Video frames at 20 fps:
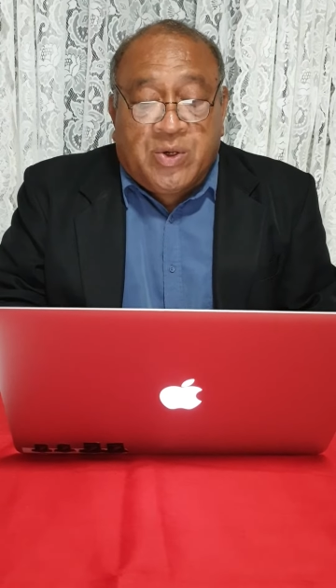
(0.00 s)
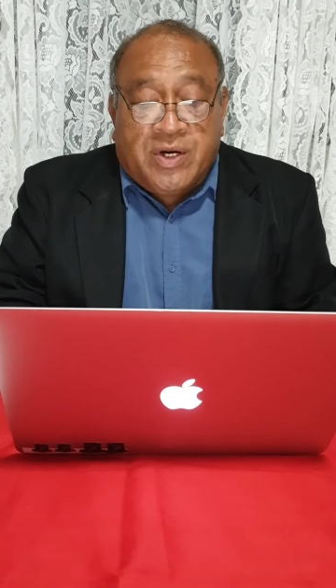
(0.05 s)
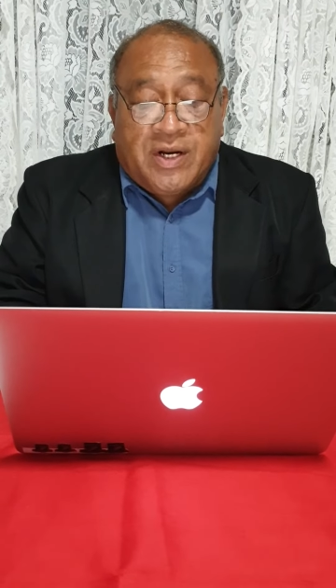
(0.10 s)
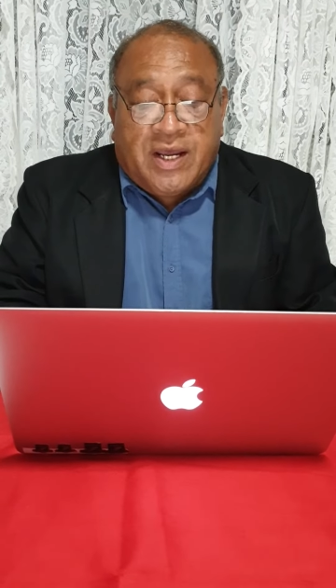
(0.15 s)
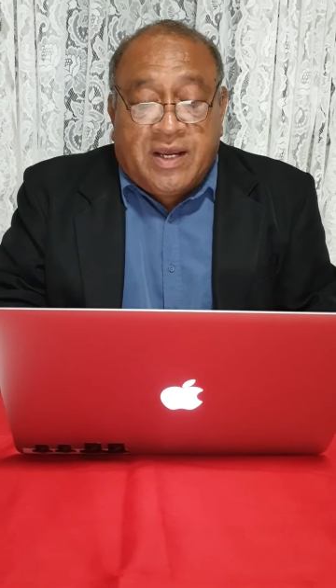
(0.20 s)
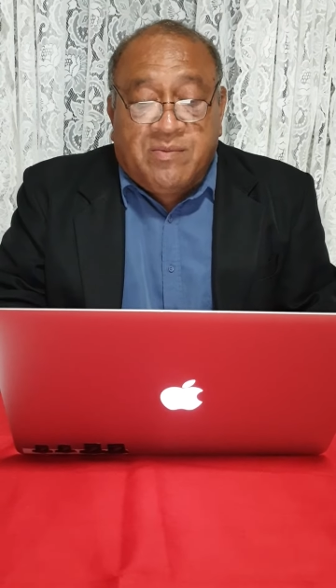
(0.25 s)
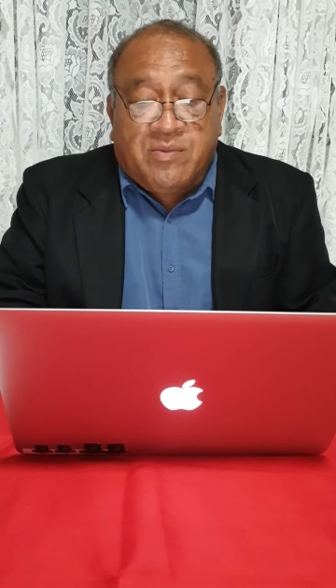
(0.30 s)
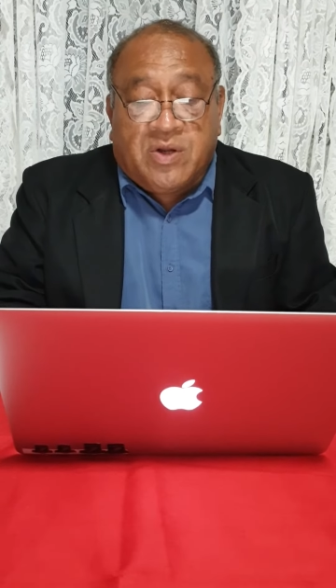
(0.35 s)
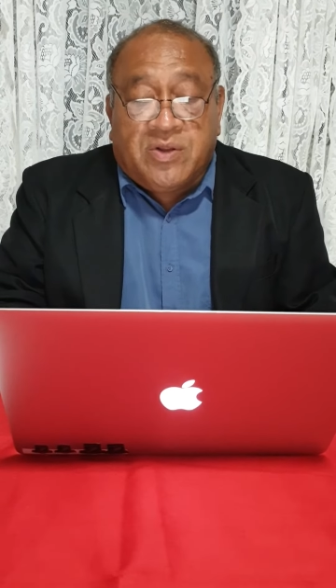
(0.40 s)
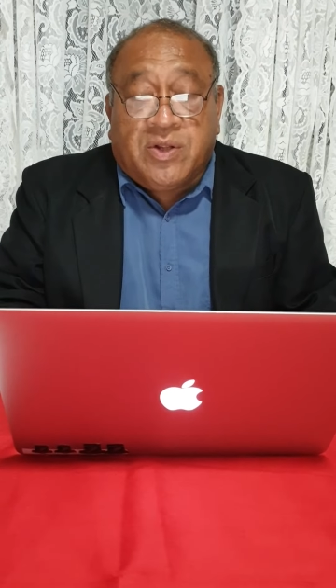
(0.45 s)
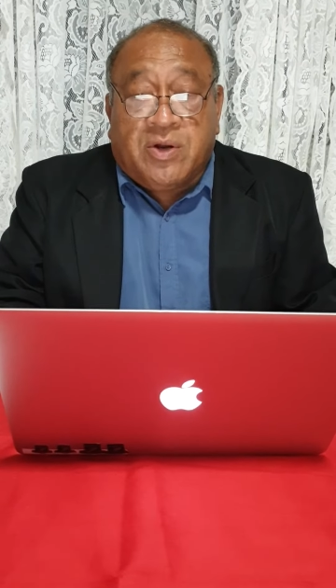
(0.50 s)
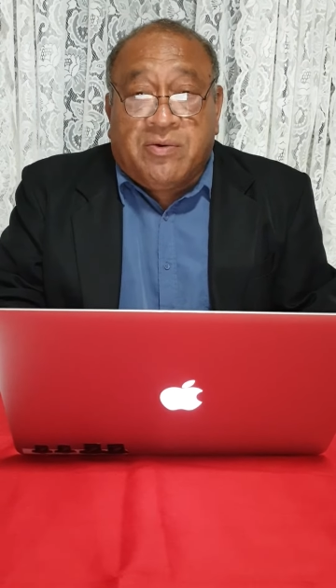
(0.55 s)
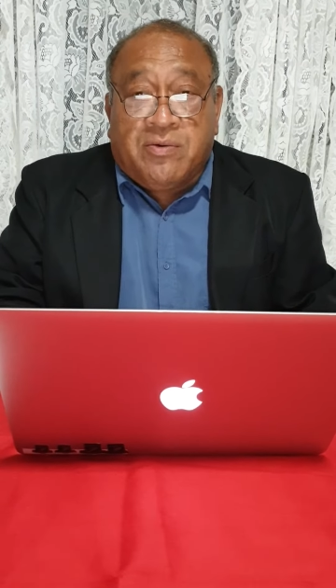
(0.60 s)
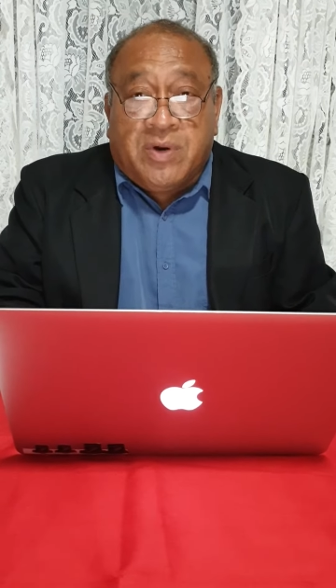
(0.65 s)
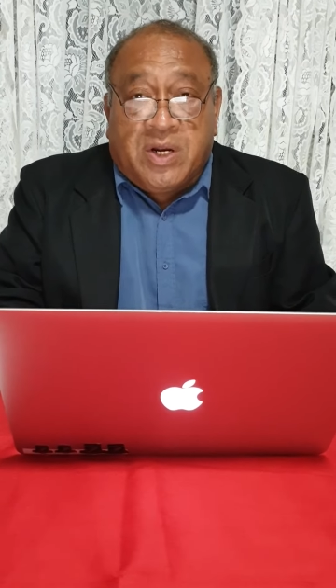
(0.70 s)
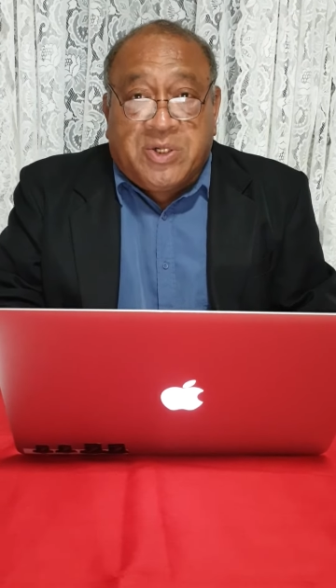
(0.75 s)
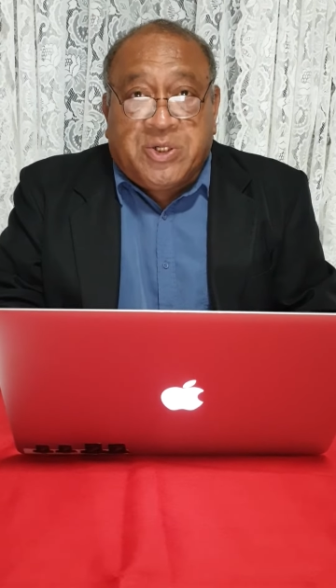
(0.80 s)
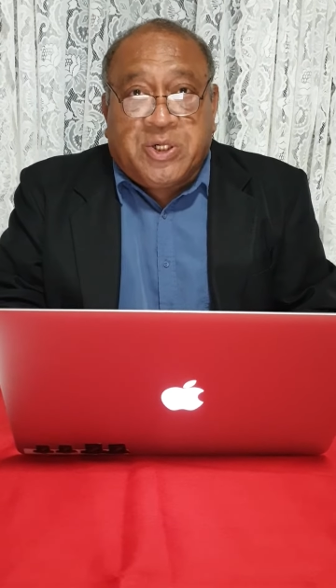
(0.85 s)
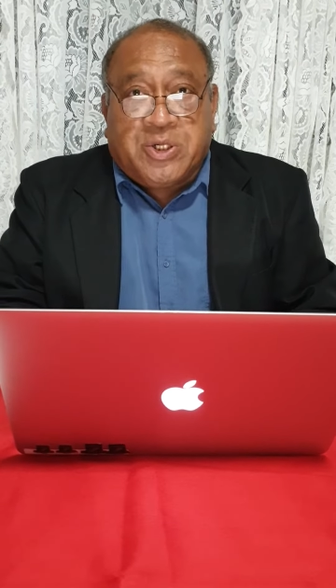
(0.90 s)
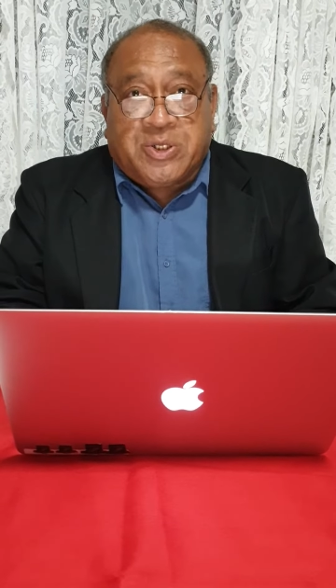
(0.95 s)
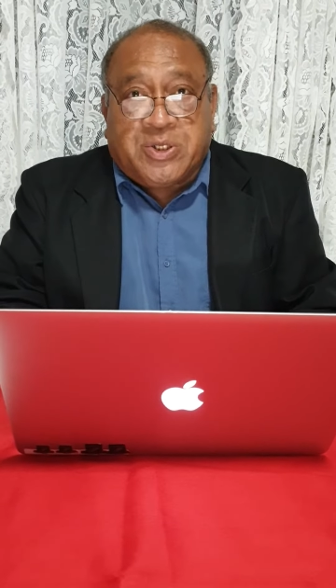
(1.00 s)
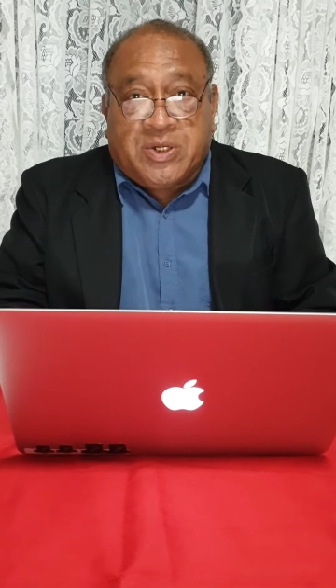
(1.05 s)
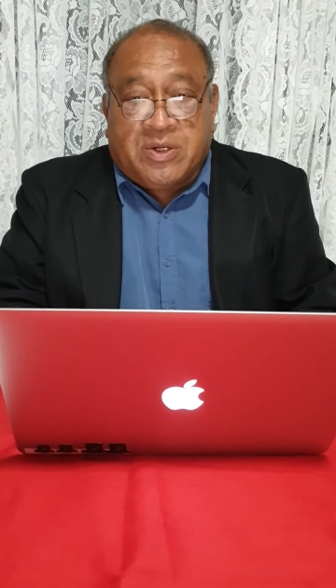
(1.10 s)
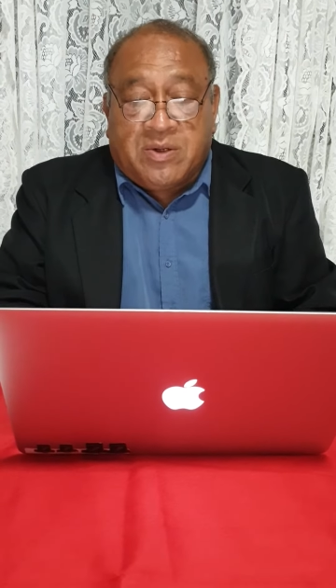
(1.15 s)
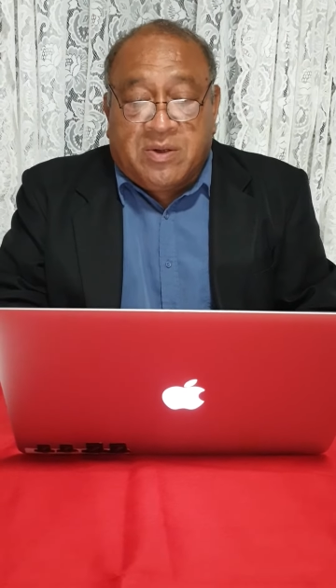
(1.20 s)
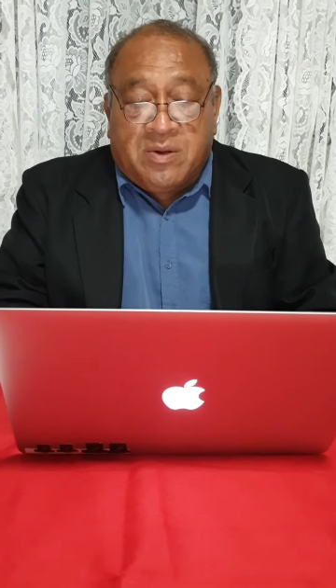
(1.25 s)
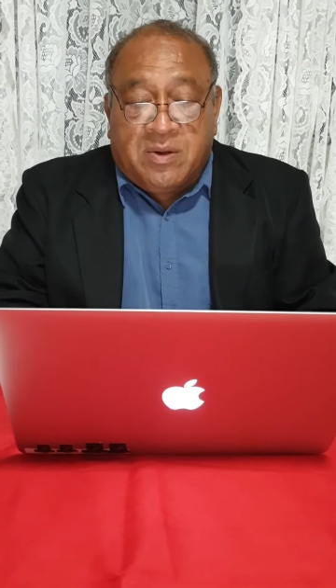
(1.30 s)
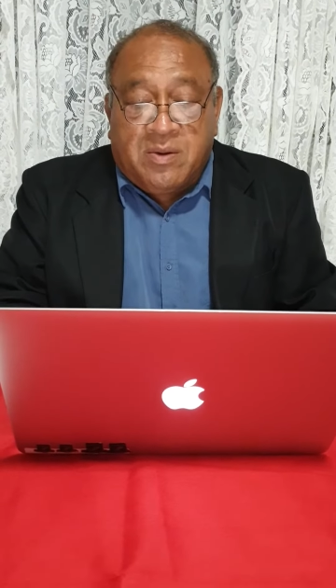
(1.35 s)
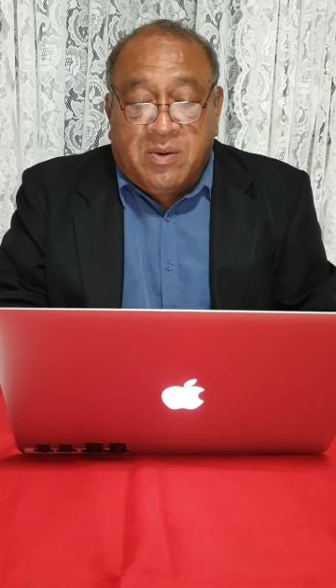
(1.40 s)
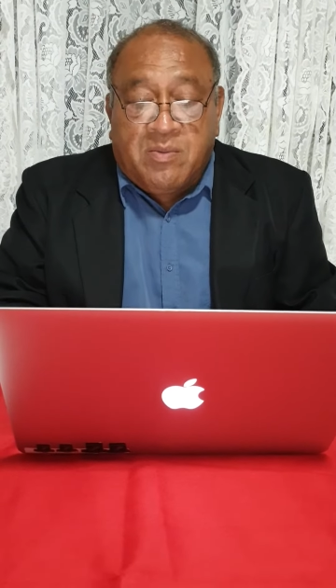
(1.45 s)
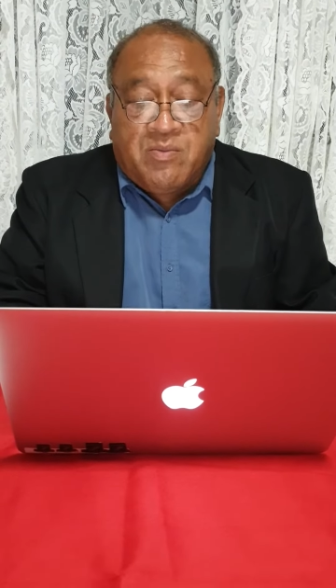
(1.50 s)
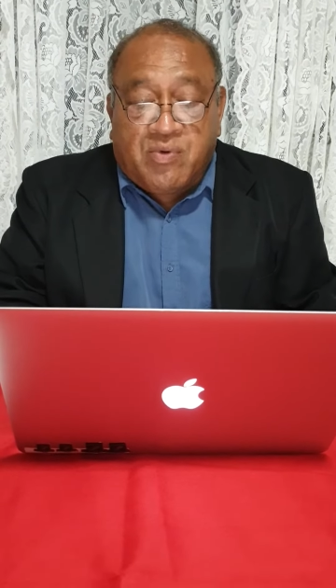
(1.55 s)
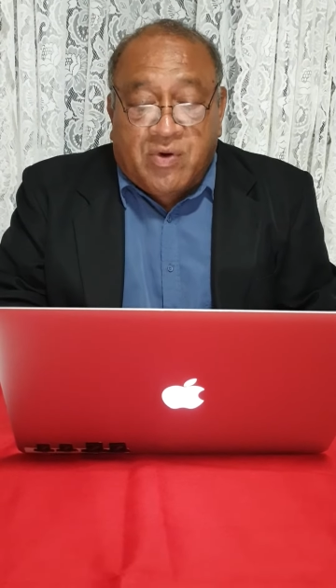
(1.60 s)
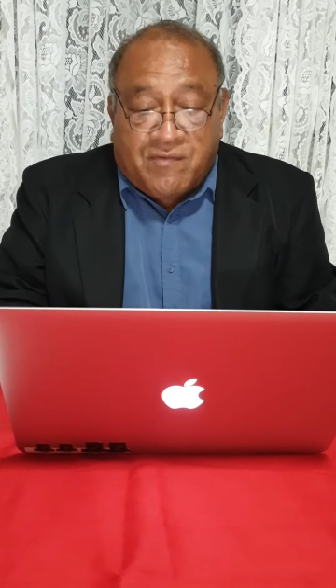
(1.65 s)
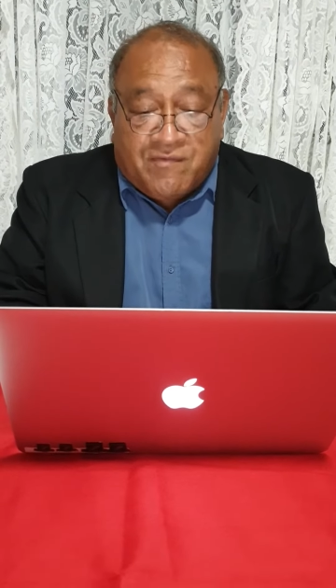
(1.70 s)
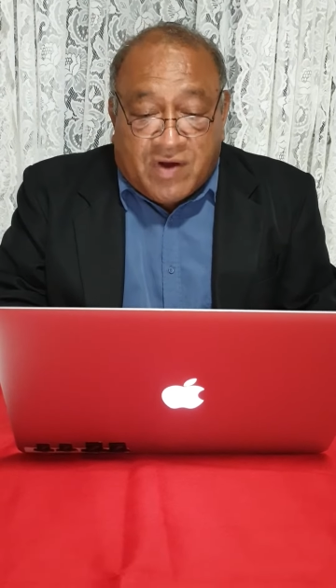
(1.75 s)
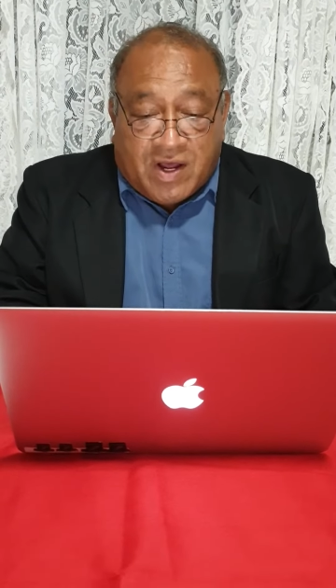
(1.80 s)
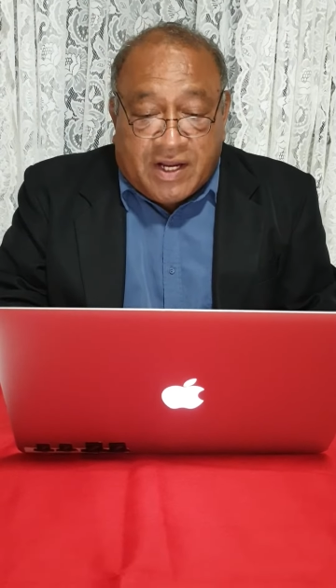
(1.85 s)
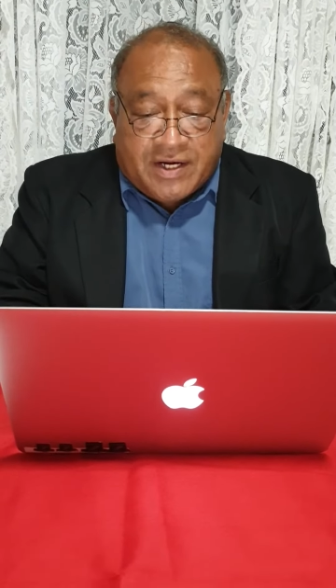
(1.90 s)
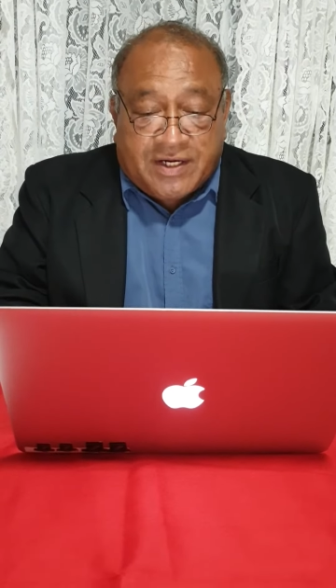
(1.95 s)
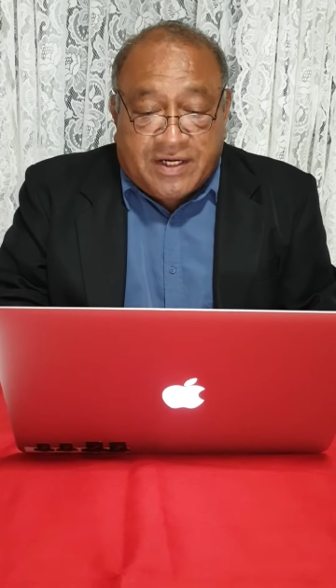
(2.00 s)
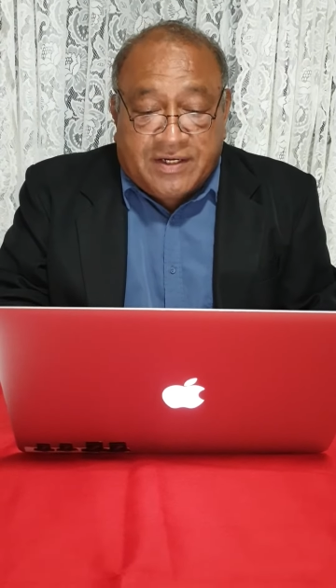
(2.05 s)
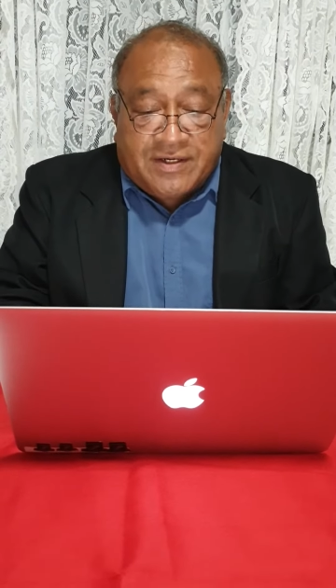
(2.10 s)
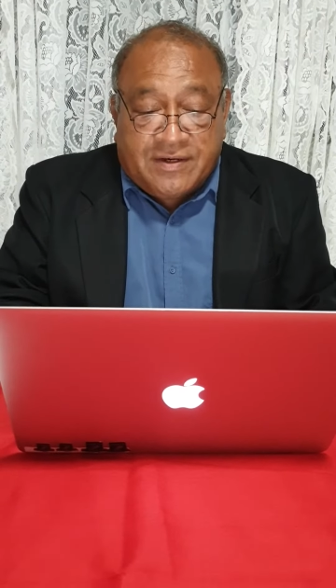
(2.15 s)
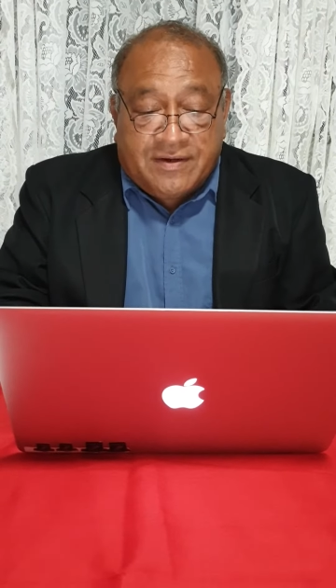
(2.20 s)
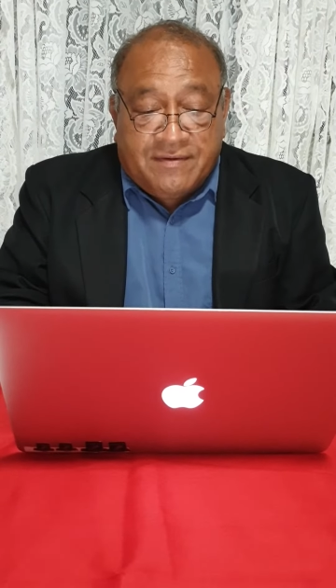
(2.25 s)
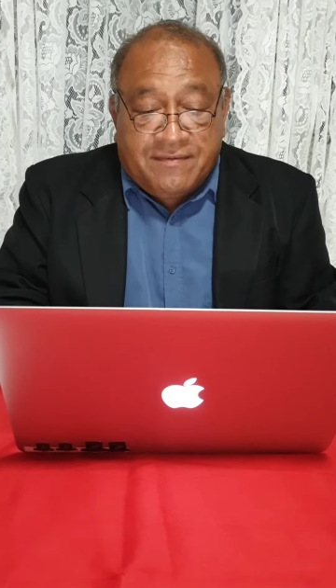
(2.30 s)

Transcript: name on the register provided.